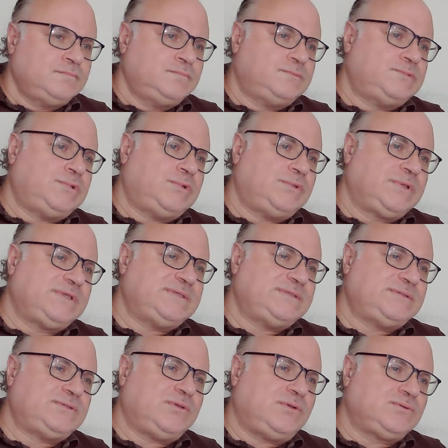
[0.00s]
So there is a
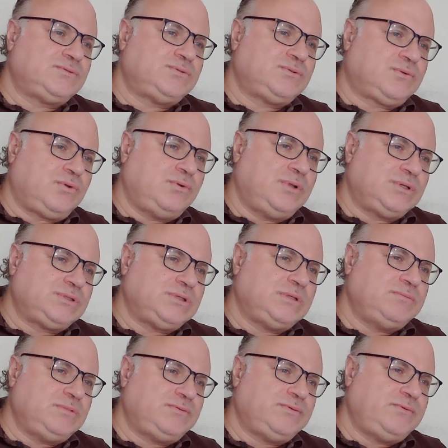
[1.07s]
strong
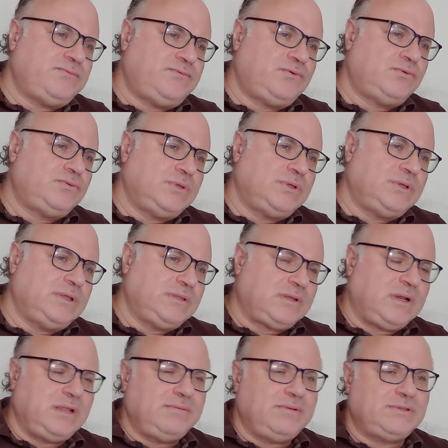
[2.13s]
connection between food and
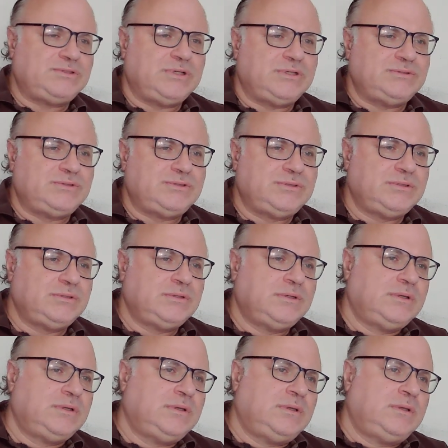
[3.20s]
climate change.
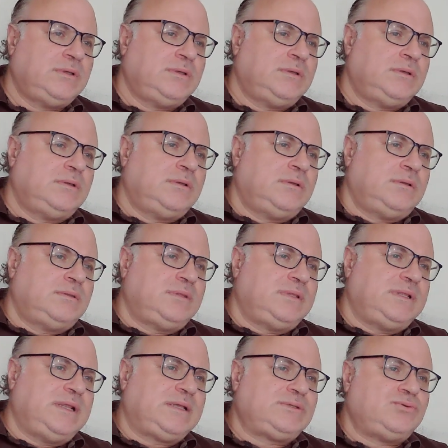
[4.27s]

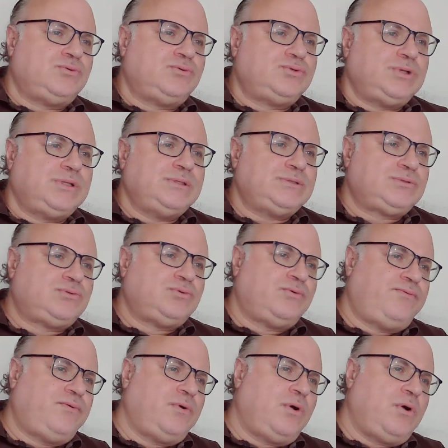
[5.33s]
The next solution is to
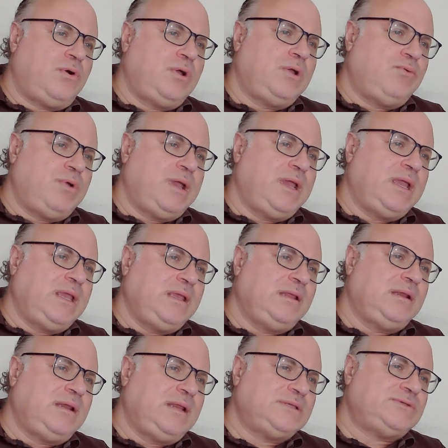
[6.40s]
throw away
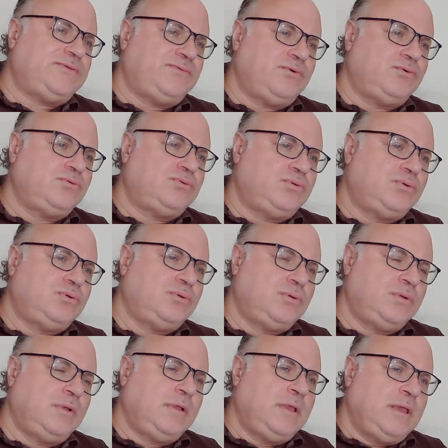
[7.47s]
less food.
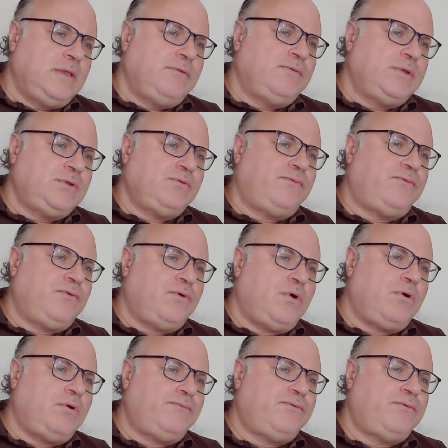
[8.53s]
When you
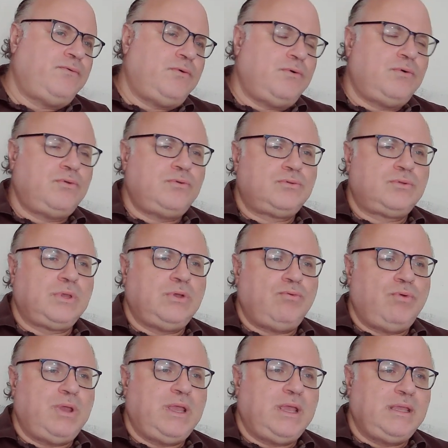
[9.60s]
throw food
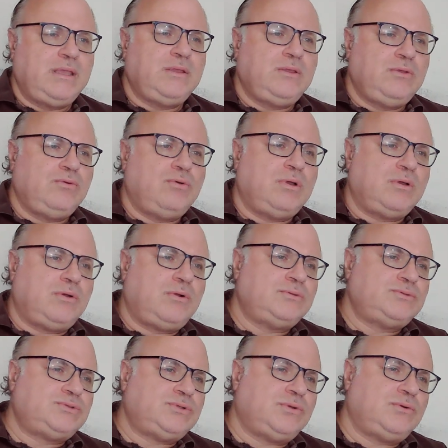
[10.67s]
away, you are
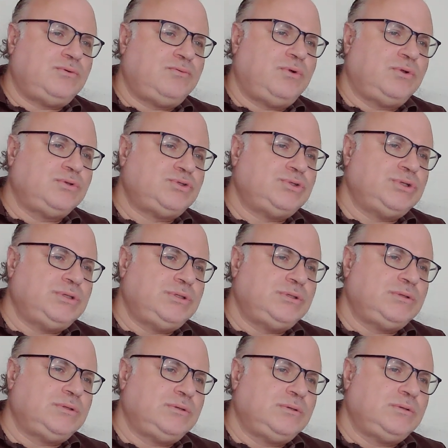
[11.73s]
also wasting
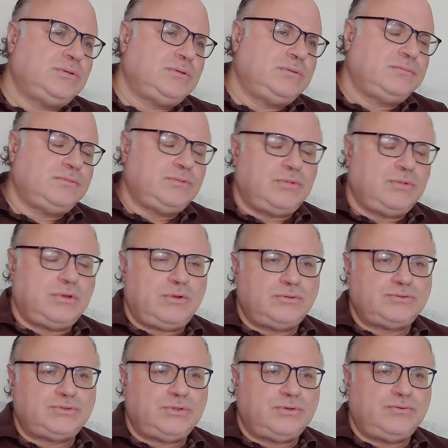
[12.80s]

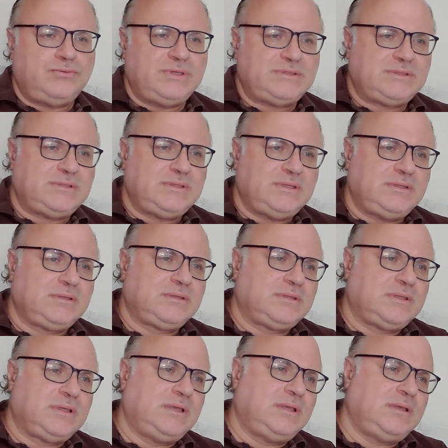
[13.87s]

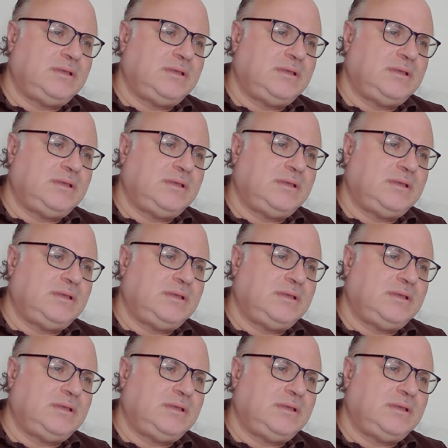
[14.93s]
the